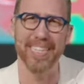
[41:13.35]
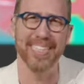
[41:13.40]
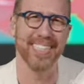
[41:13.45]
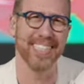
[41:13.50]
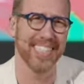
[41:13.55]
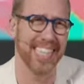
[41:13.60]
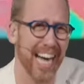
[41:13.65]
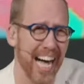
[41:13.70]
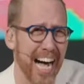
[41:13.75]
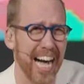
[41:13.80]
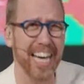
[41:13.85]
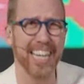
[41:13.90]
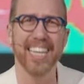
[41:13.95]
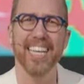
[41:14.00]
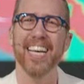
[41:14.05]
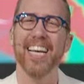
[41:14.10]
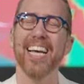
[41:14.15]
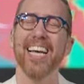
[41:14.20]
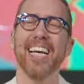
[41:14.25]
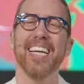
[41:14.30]
And God
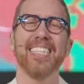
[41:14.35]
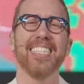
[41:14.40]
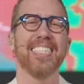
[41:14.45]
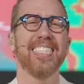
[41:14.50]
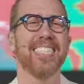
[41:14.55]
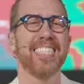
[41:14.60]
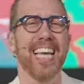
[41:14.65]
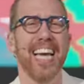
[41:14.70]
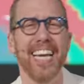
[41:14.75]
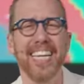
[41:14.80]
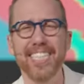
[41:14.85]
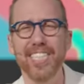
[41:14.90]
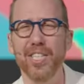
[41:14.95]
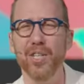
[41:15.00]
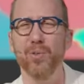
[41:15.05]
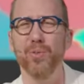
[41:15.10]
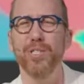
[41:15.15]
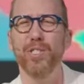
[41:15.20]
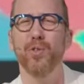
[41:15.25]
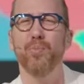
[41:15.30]
is saying to
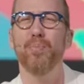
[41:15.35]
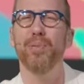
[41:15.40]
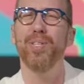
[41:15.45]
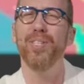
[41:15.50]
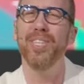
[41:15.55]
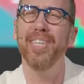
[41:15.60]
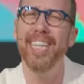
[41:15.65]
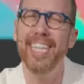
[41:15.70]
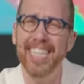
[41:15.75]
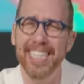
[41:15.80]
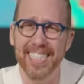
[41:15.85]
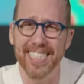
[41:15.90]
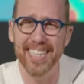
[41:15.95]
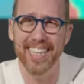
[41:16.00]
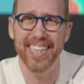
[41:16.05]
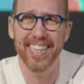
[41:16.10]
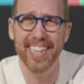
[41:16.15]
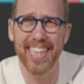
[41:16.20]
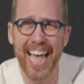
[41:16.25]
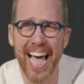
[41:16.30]
you, Would you please
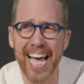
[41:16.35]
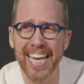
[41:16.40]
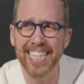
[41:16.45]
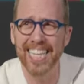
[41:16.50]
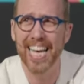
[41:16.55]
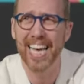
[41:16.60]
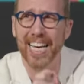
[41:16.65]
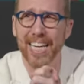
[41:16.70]
let